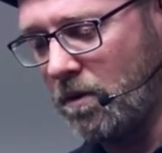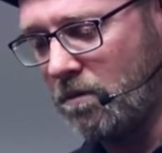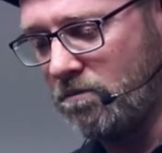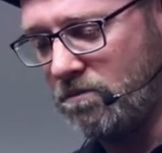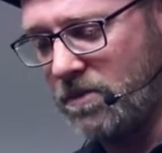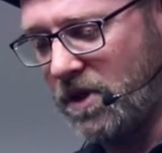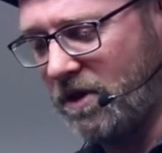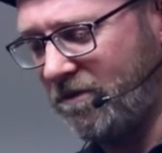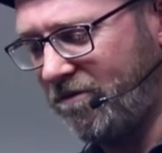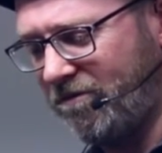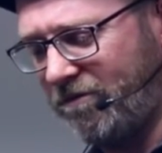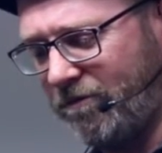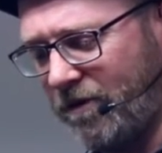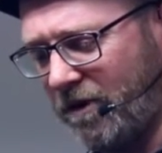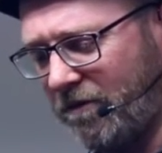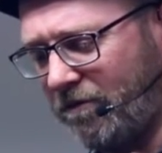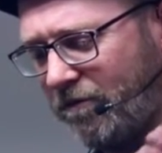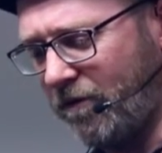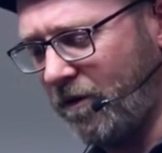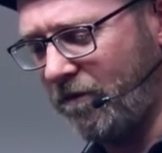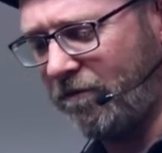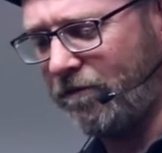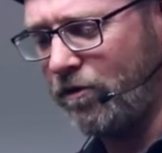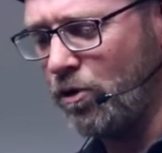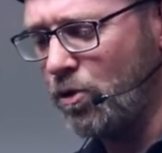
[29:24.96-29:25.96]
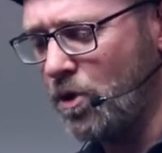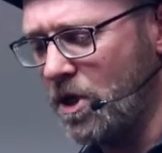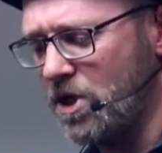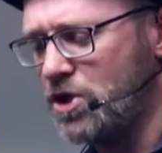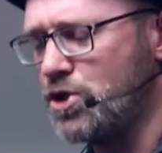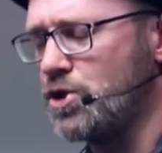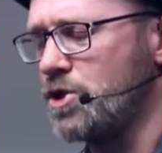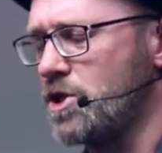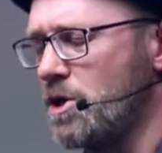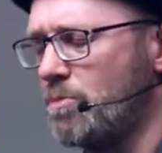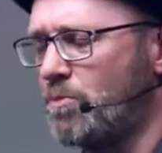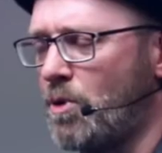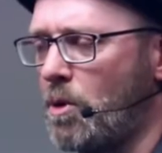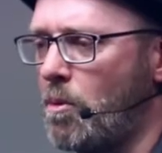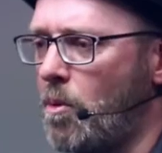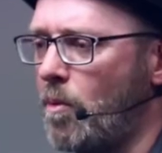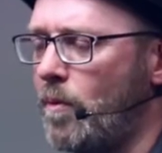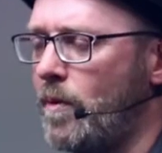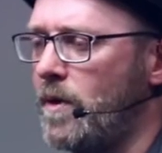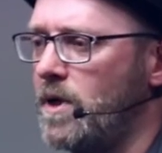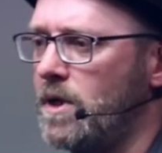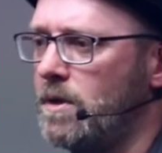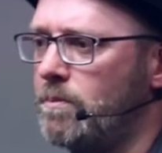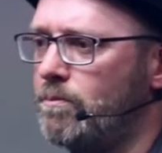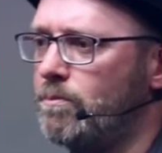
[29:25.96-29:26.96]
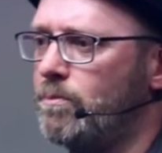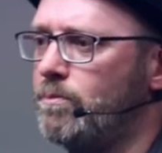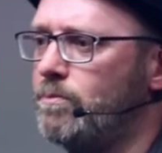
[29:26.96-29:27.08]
a few issues are probably